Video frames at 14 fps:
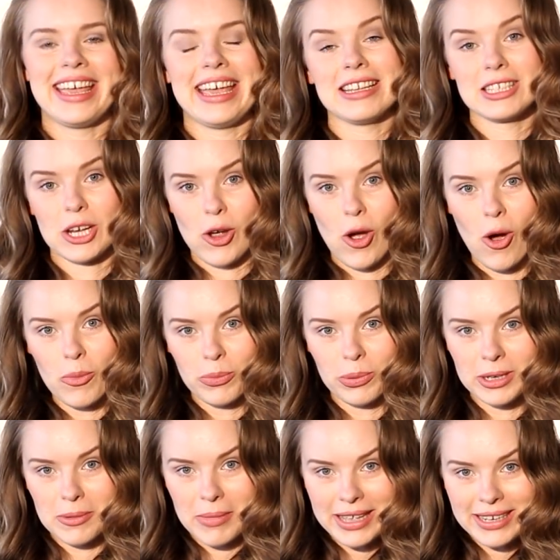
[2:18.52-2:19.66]
and
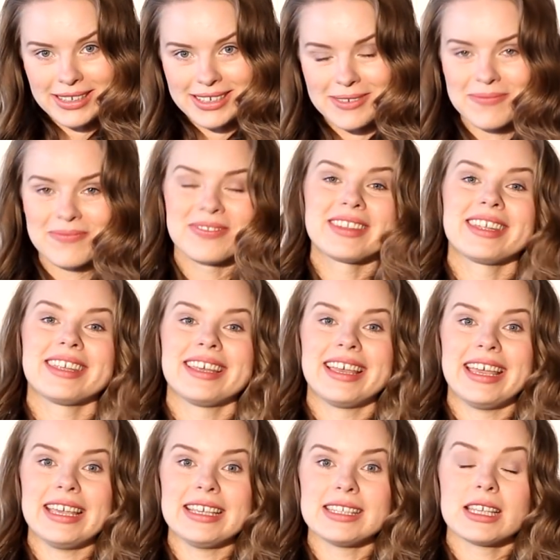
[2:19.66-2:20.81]
accompaniment
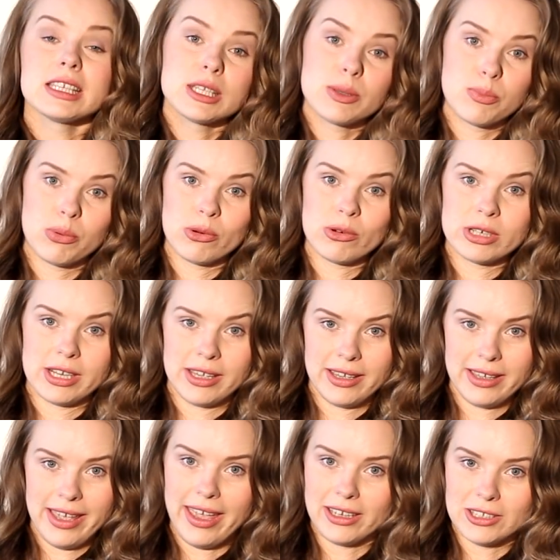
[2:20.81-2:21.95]
is supporting
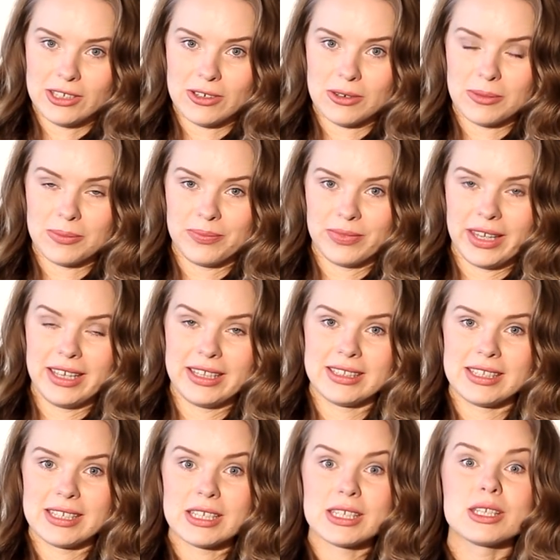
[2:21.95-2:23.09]
actor.
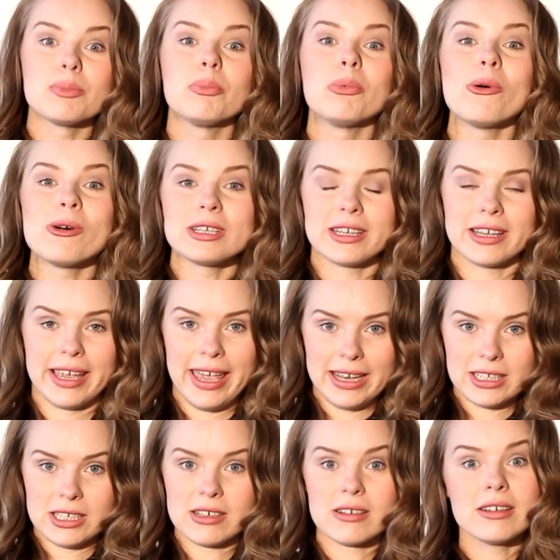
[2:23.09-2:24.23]
And supporting
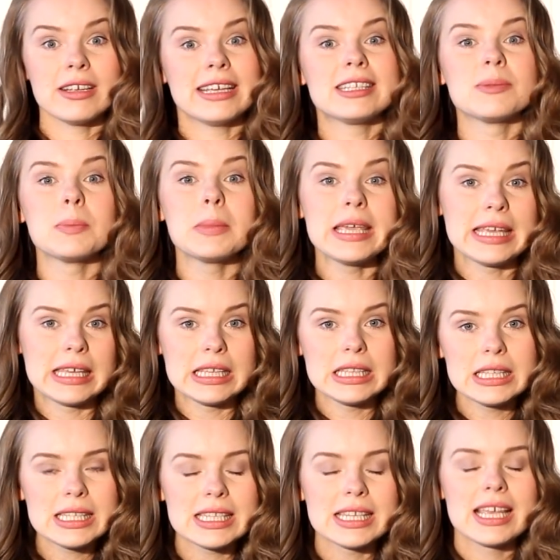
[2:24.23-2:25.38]
actor, it
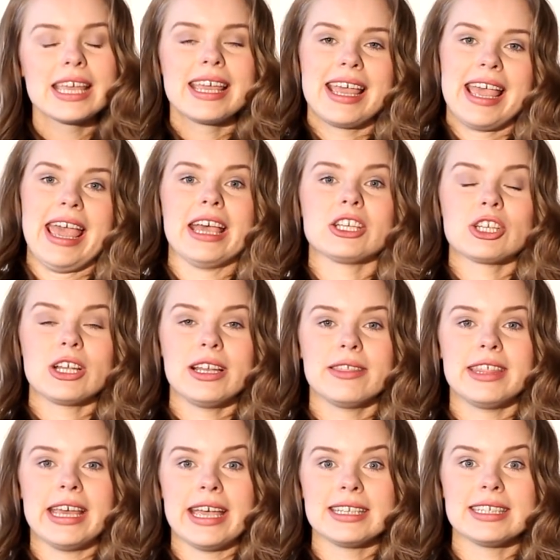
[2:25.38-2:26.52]
means actually
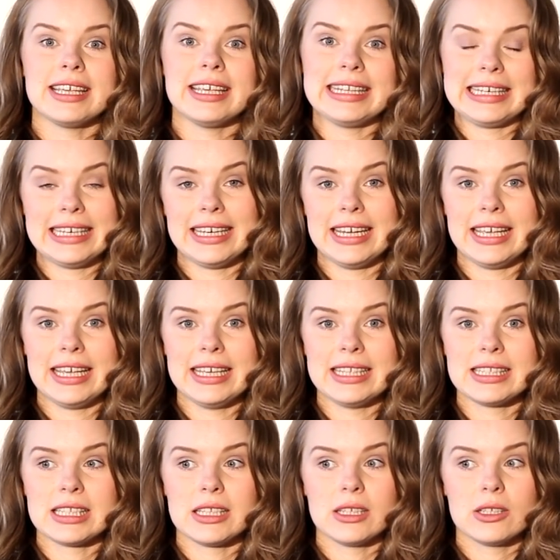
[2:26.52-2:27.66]
that it
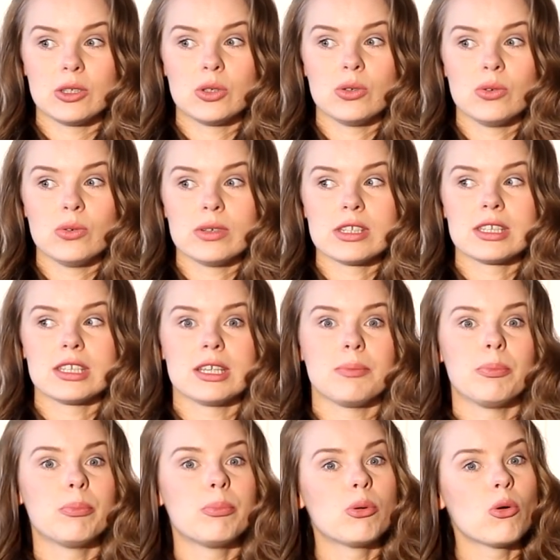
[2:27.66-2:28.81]
needs to
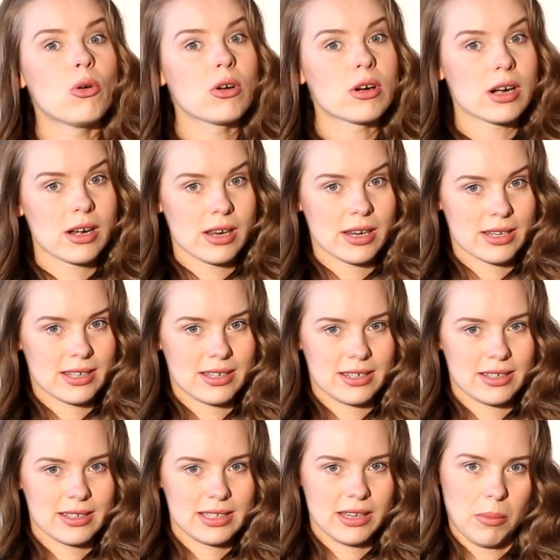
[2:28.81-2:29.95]
support
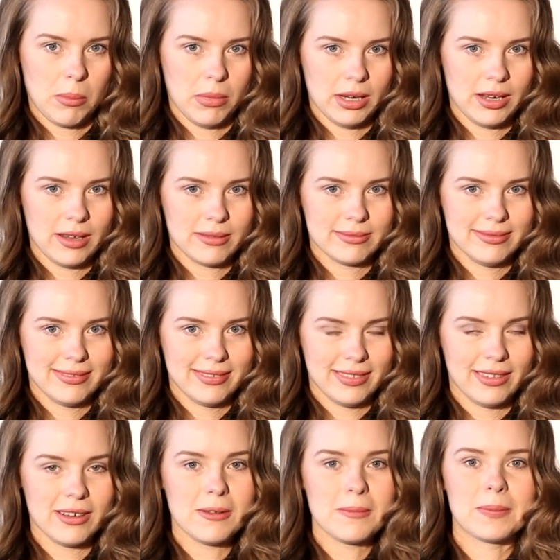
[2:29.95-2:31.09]
somebody.
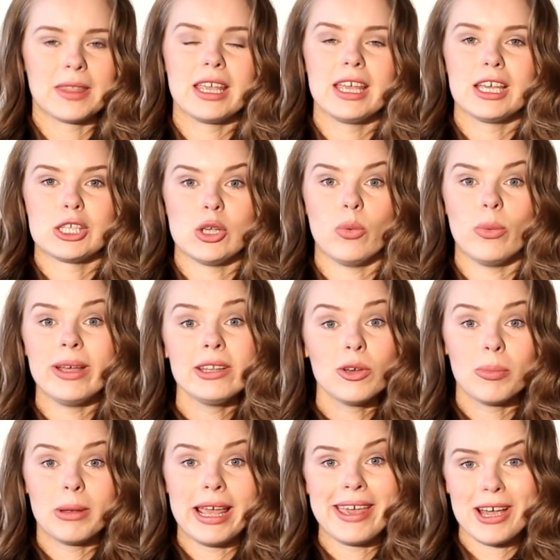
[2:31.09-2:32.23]
No? So when you
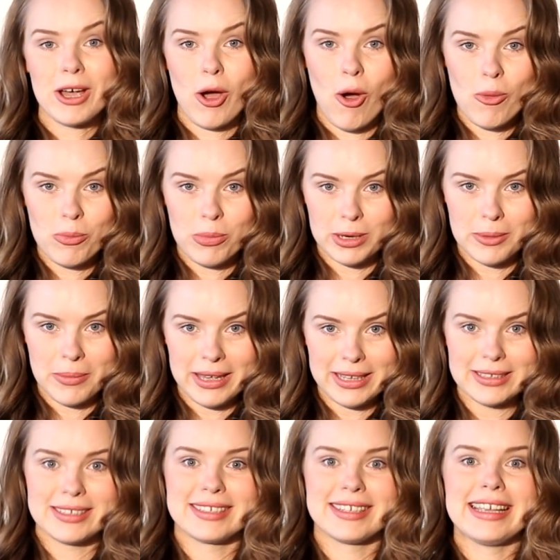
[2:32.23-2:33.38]
play
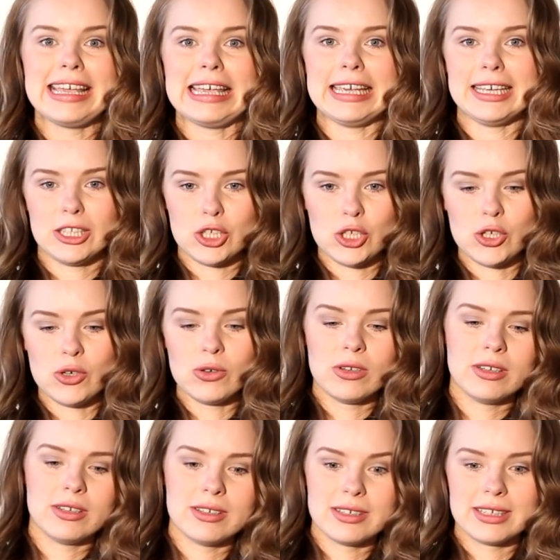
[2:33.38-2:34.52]
accompaniment, it
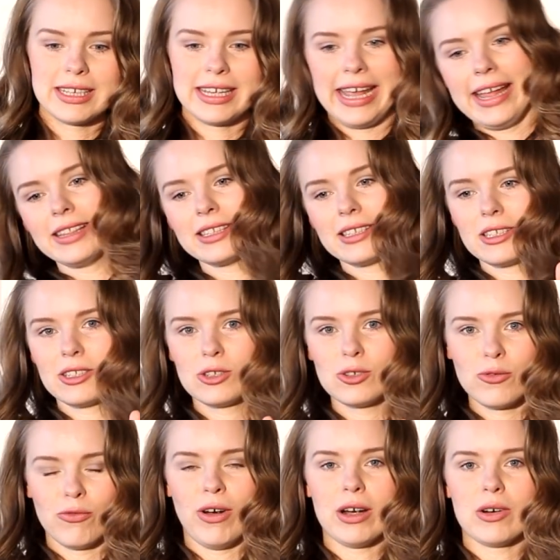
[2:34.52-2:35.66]
shouldn't get too
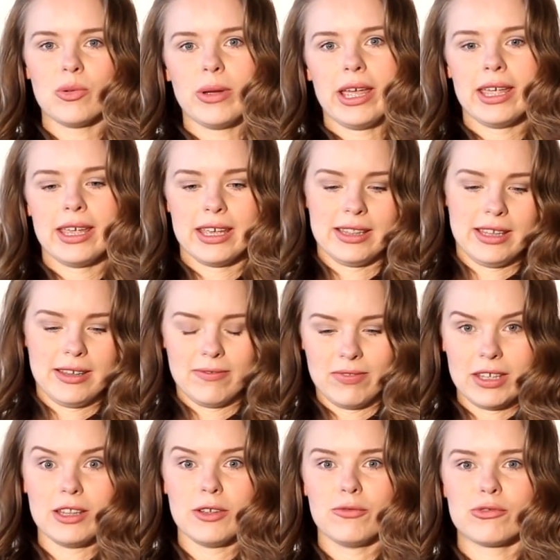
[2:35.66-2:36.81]
far away
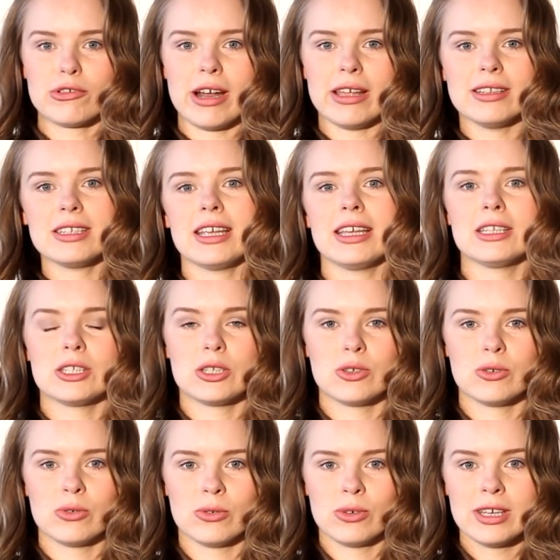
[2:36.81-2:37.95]
in the front and
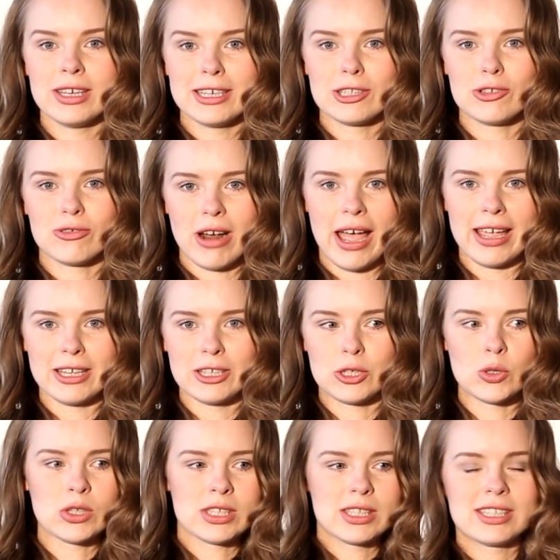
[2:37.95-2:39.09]
to try
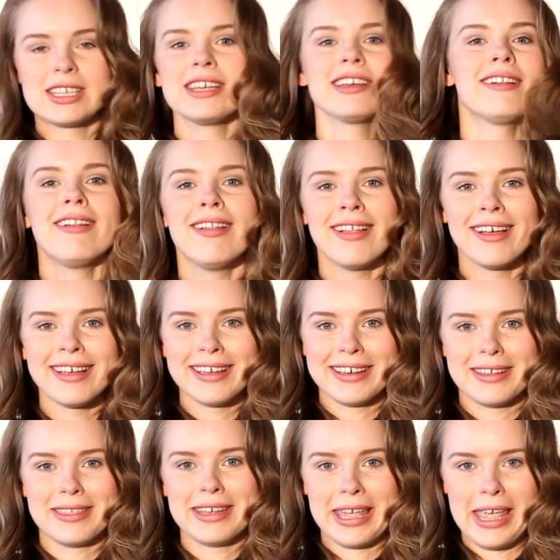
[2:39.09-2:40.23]
to steal
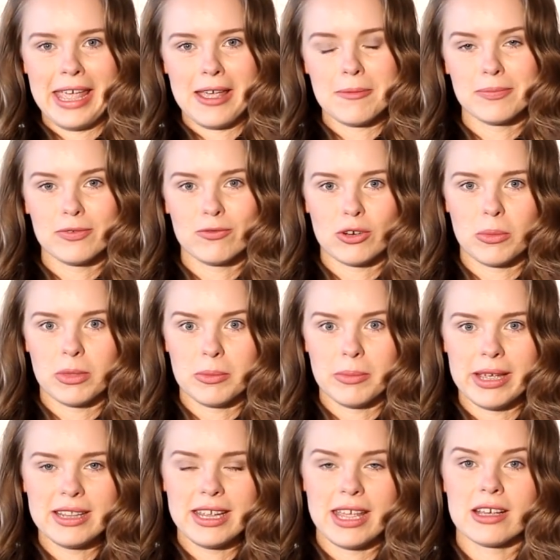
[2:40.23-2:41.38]
the game from the
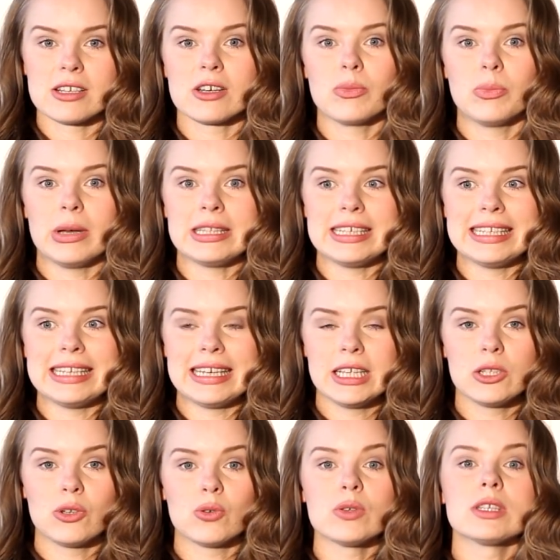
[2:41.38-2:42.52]
main actor, but it
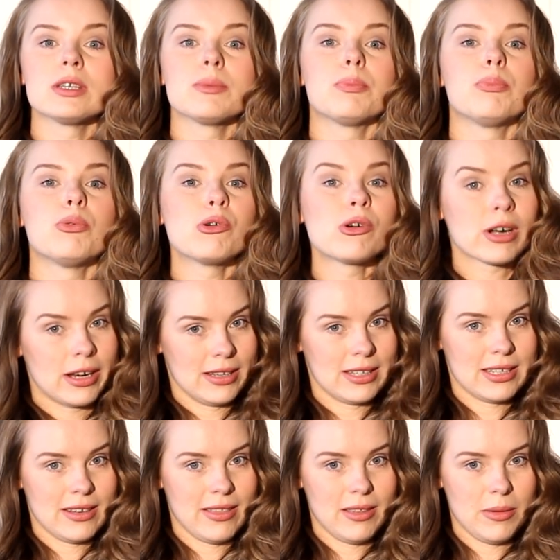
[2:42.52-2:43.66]
needs to
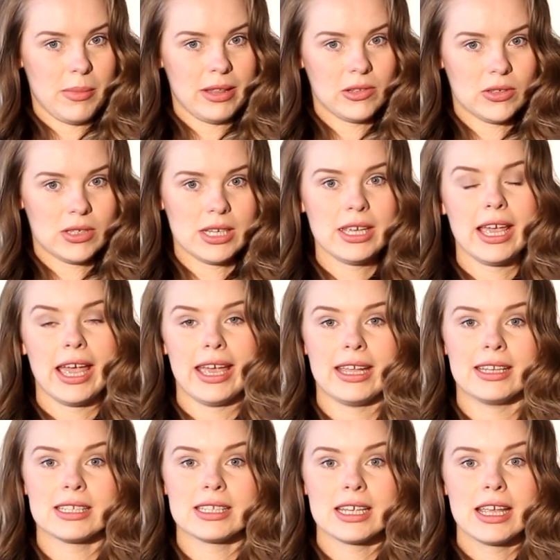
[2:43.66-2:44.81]
support the melody
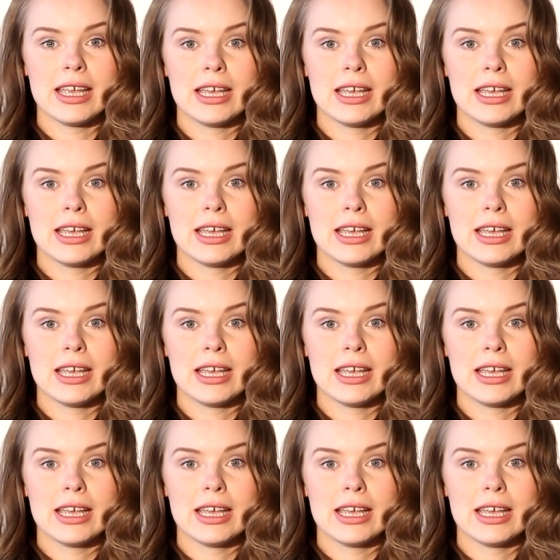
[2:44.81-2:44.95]
and